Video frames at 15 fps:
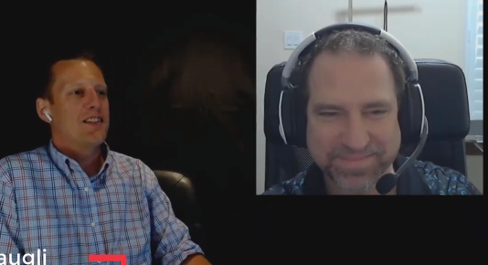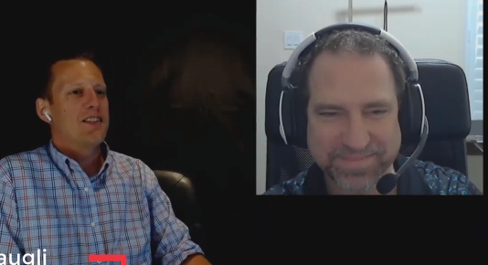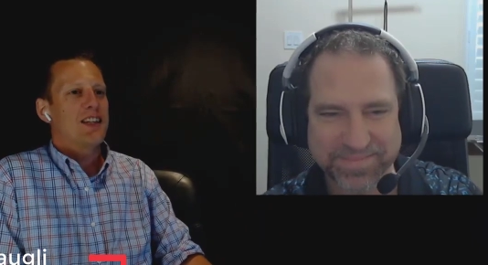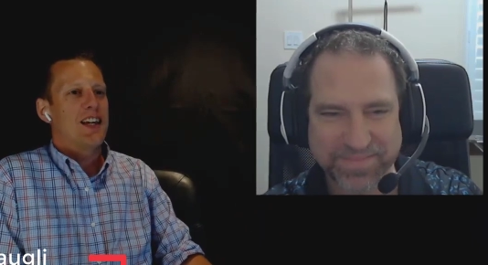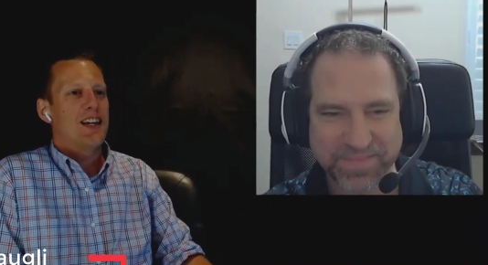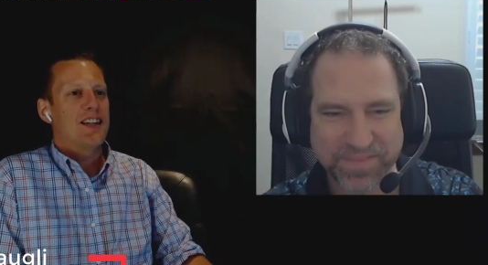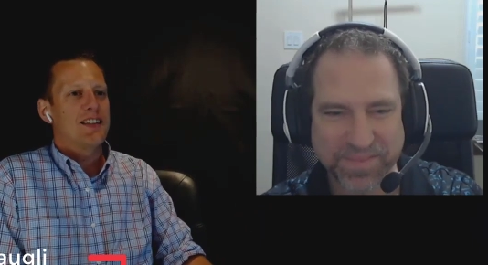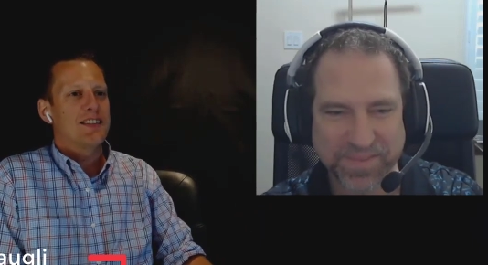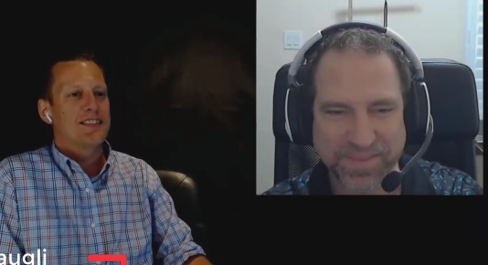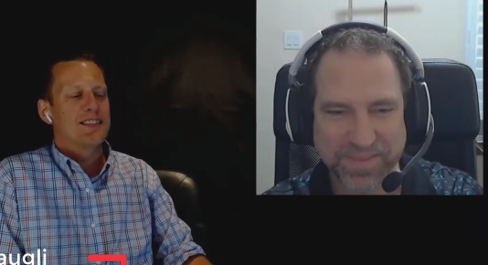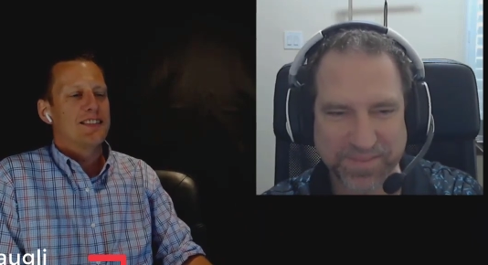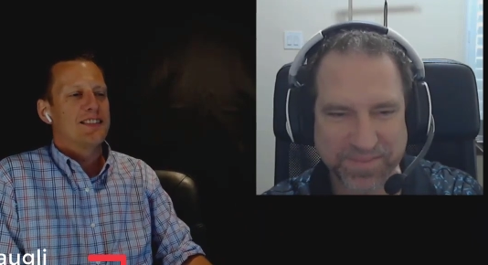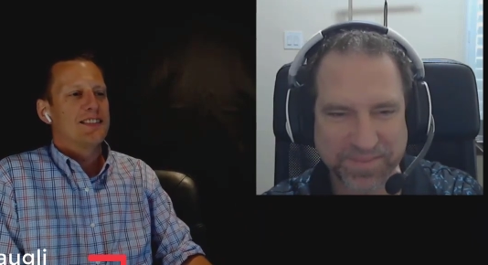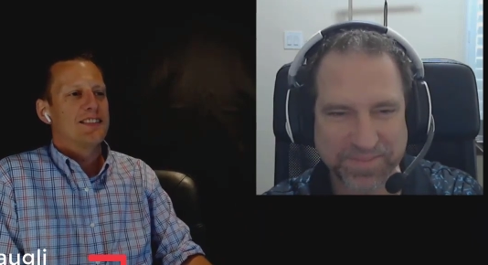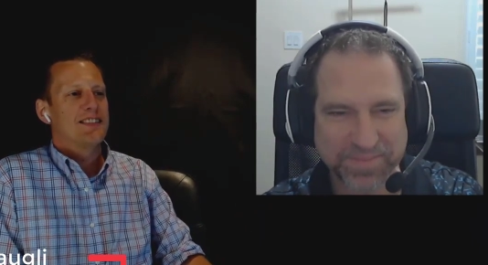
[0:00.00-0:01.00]
Speaker 1: You can't
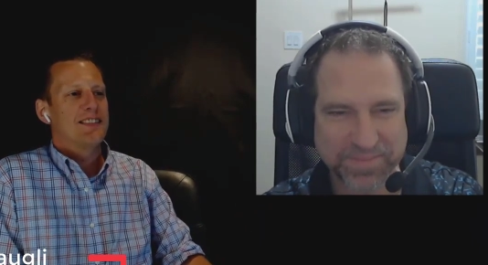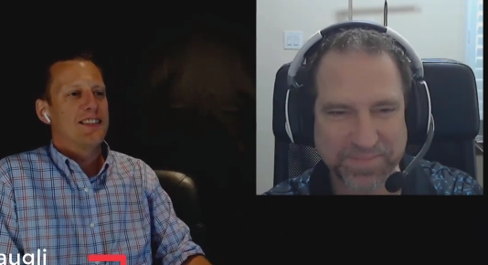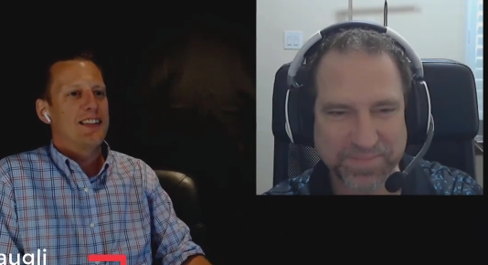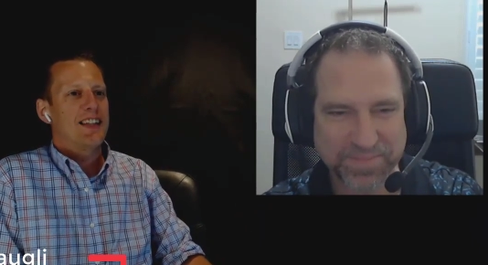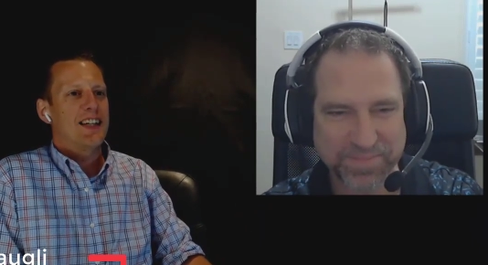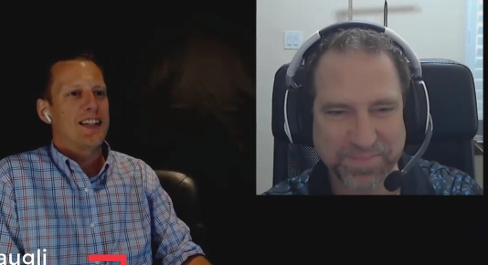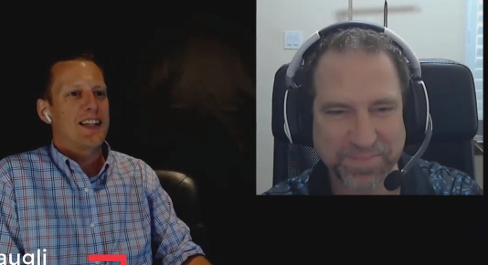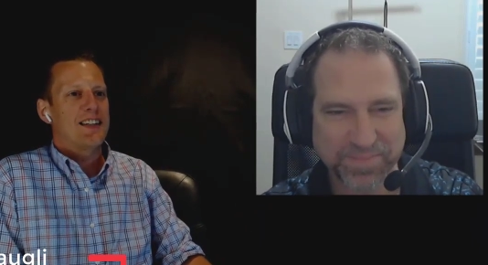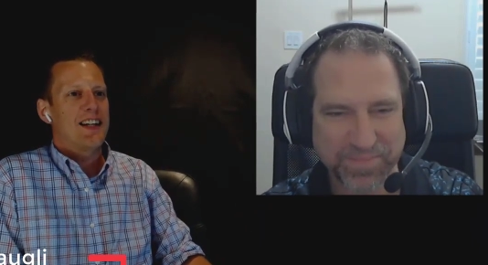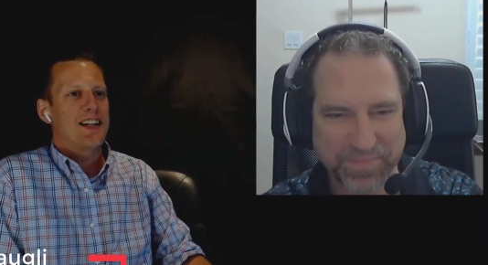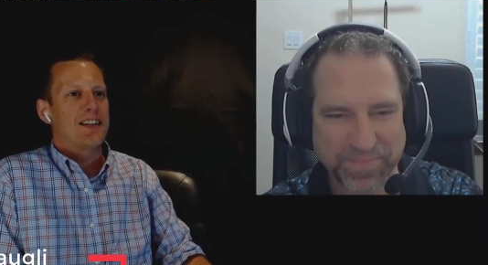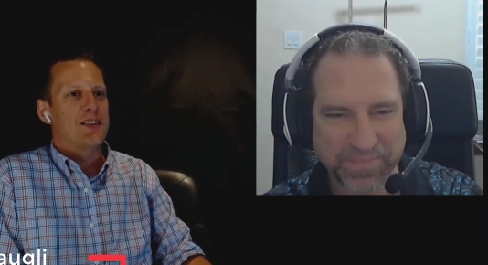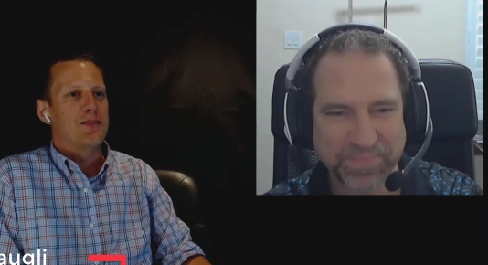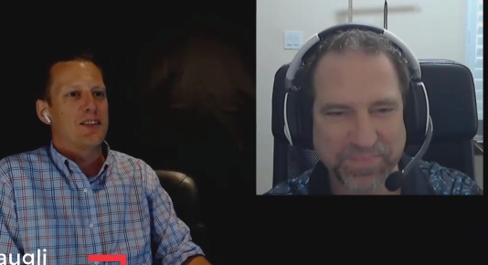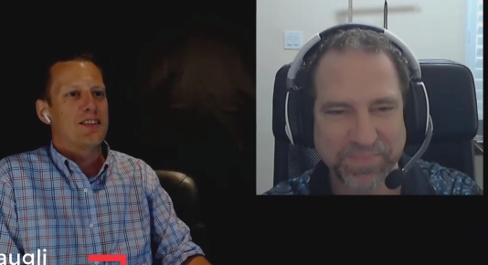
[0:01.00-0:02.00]
you can't get
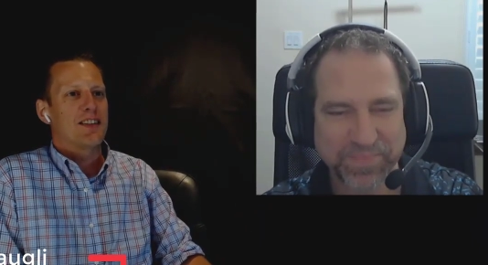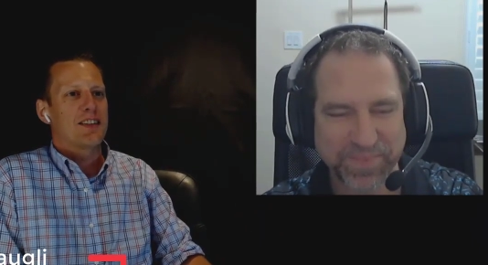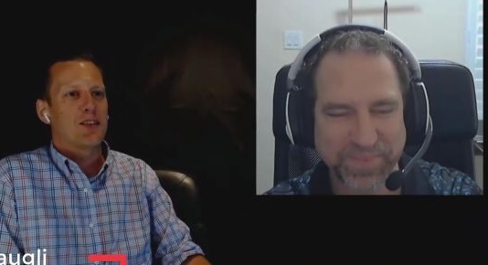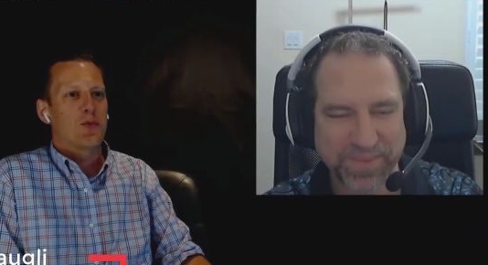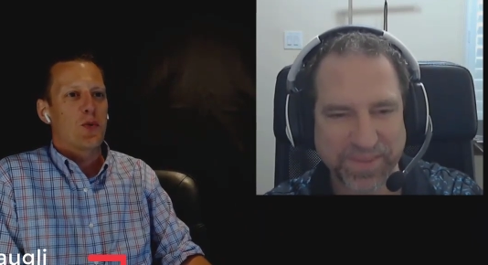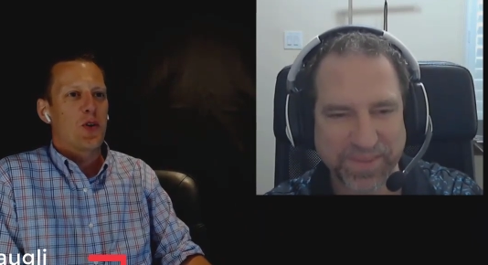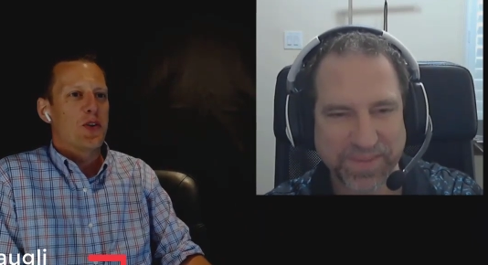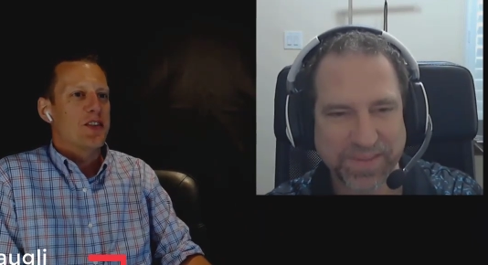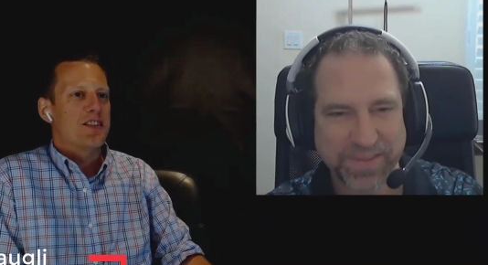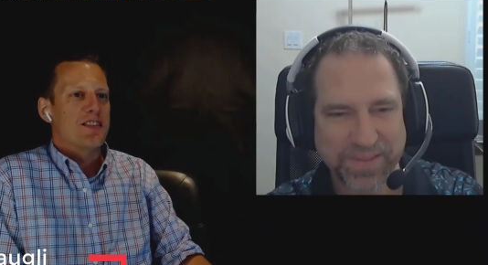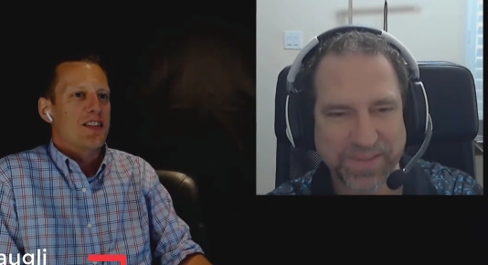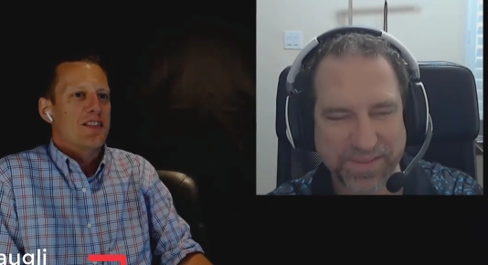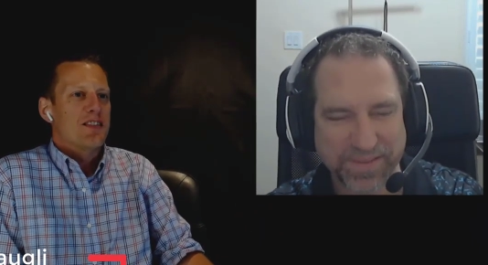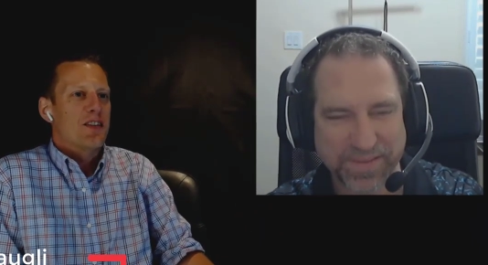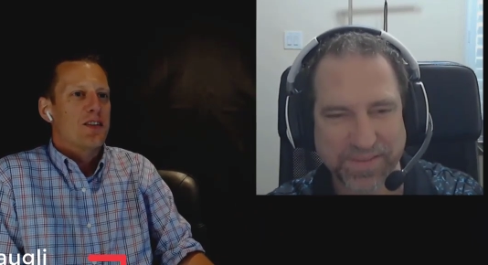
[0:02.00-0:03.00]
negative. It's like the role of the
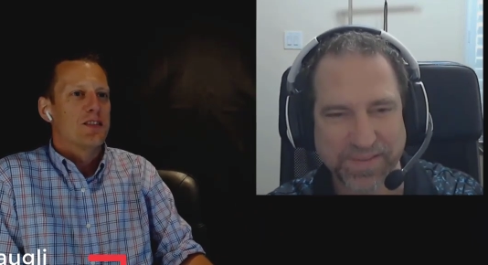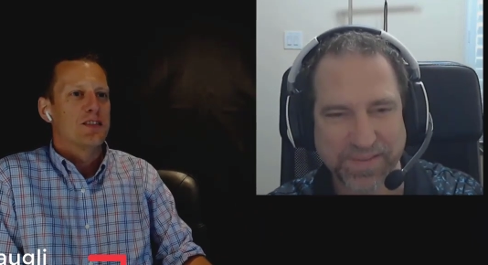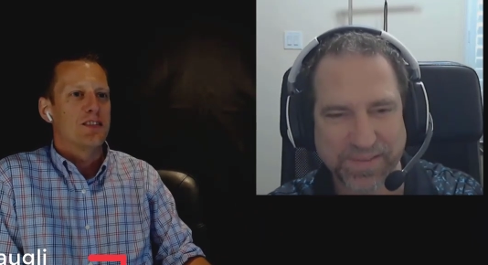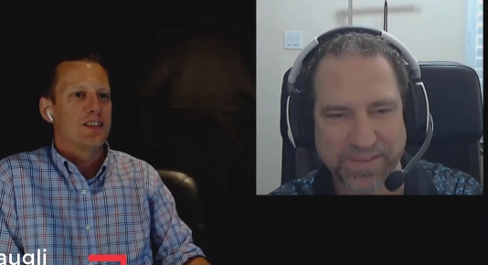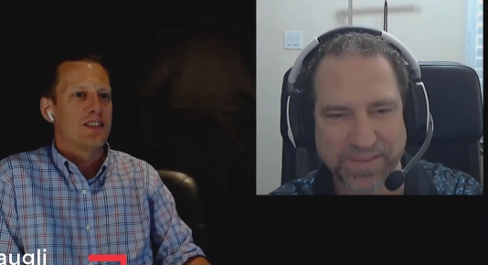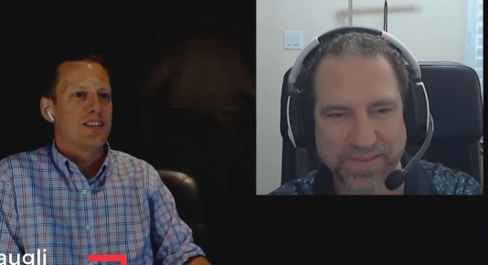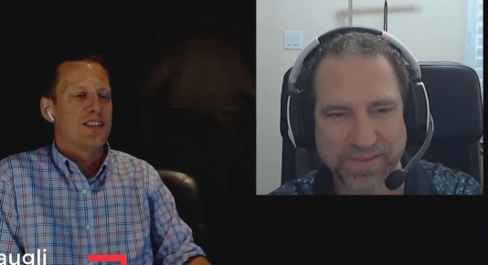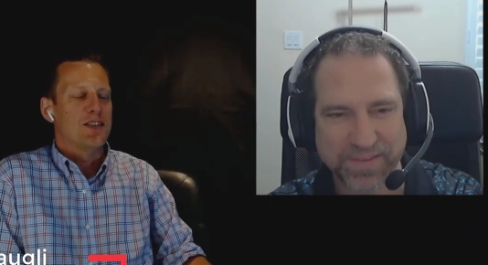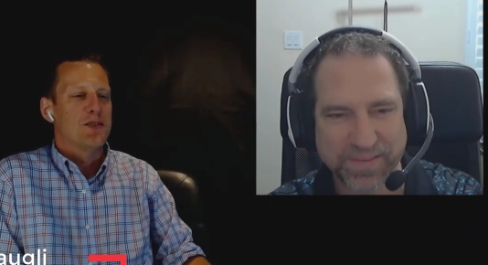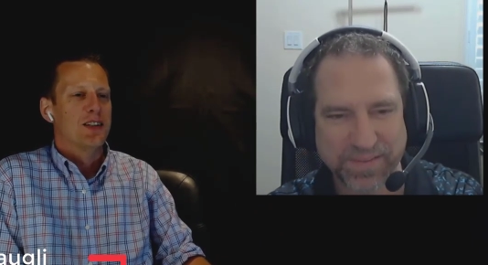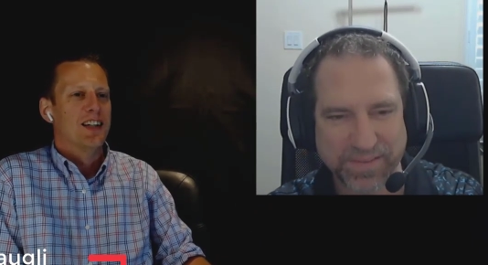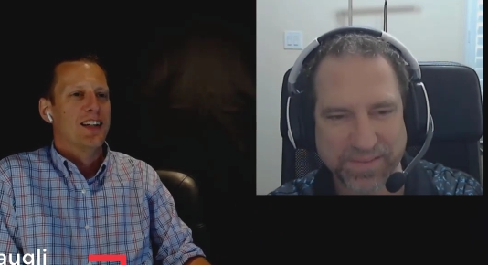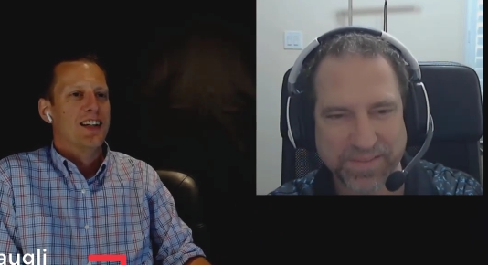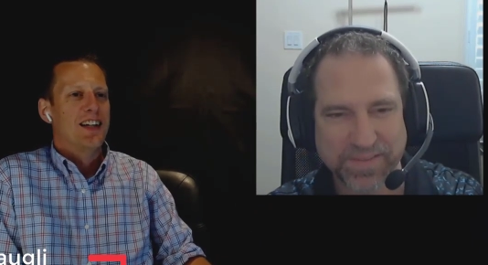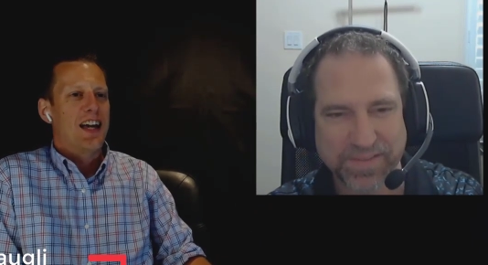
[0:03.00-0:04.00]
CISO. You
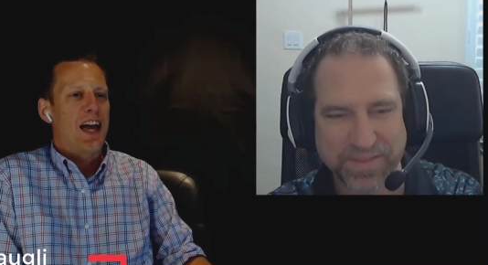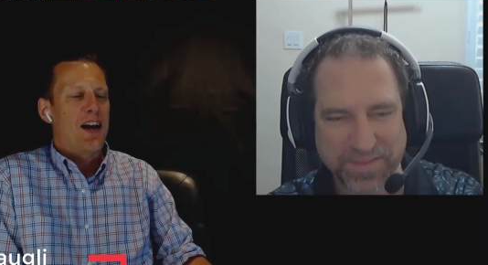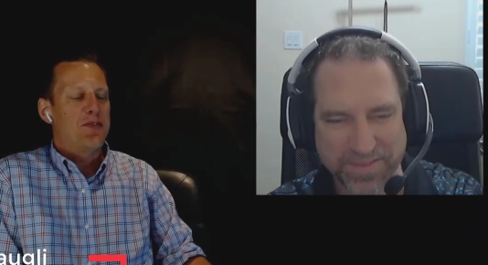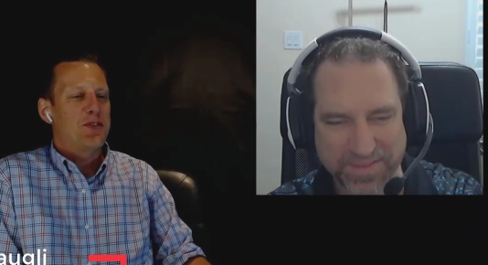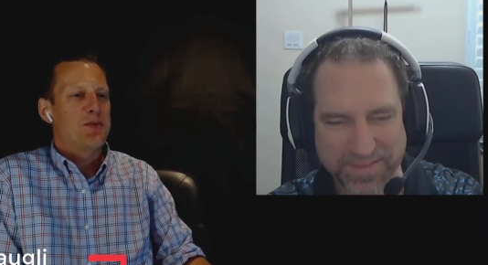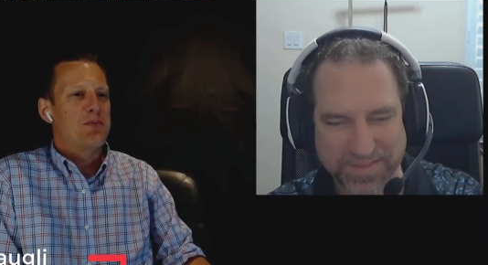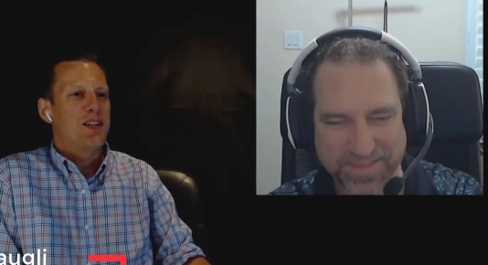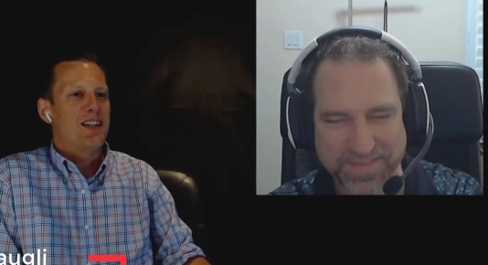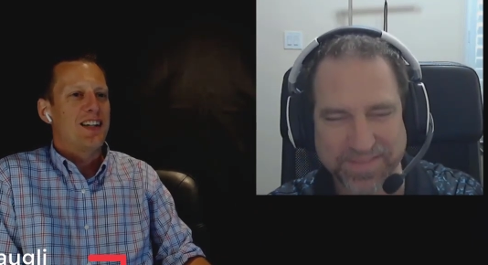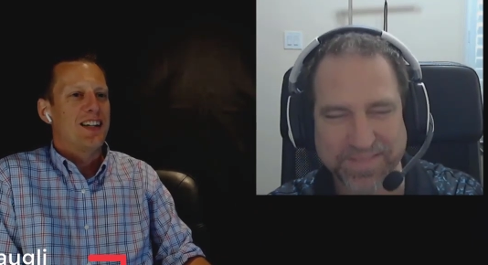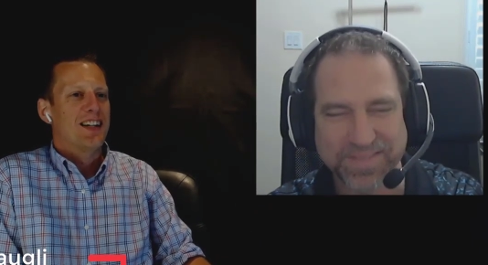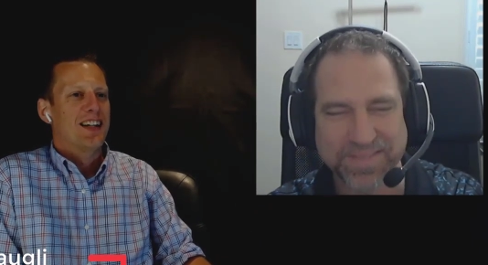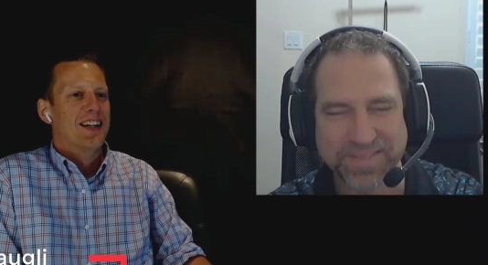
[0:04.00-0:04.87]
have to be